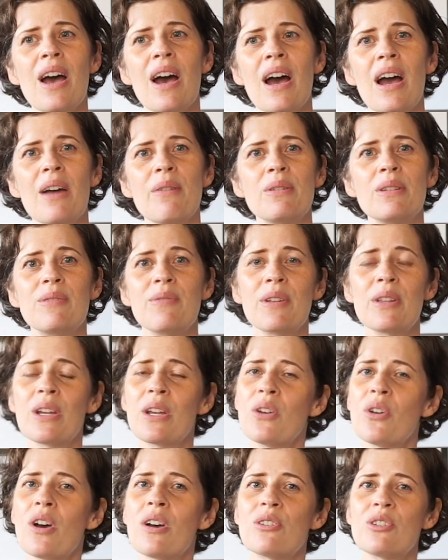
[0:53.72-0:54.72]
I was
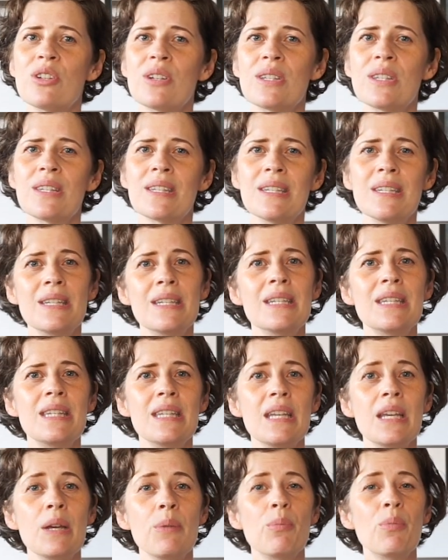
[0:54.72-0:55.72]
feeling nauseous and
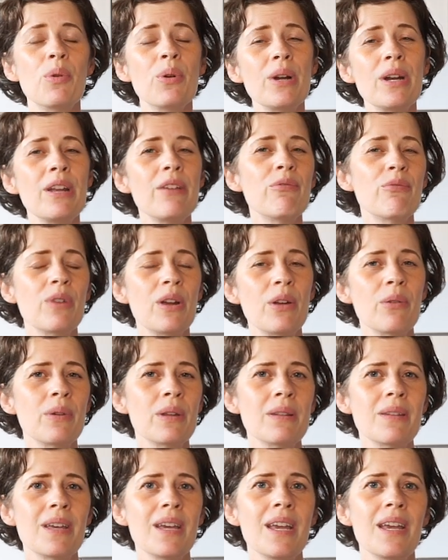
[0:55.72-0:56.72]
dizzy pretty
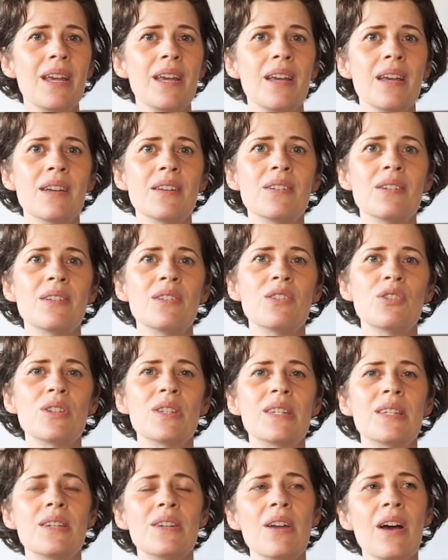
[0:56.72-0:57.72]
frequently and
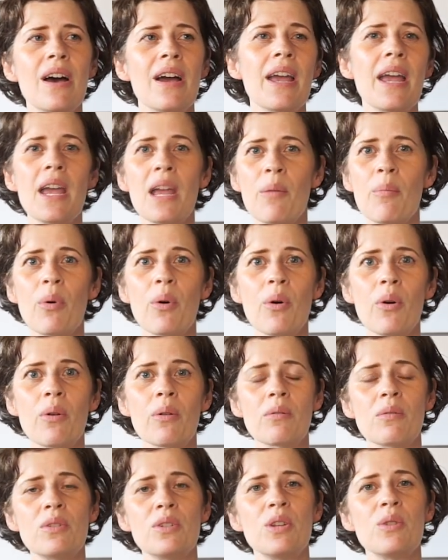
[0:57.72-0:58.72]
just not
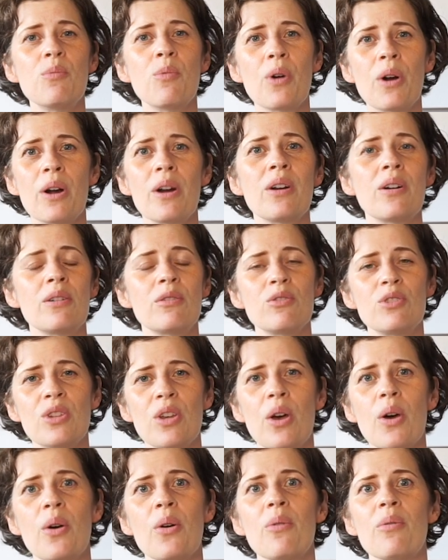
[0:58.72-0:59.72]
able to work or
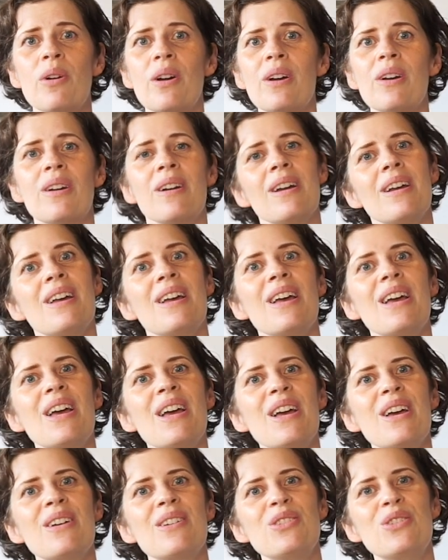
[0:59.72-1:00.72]
sew or
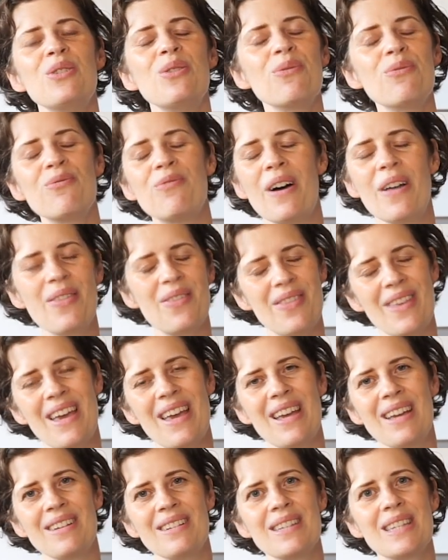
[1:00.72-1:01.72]
do fun
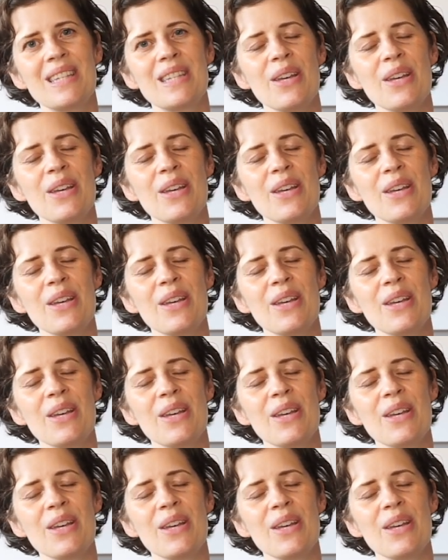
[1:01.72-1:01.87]
things.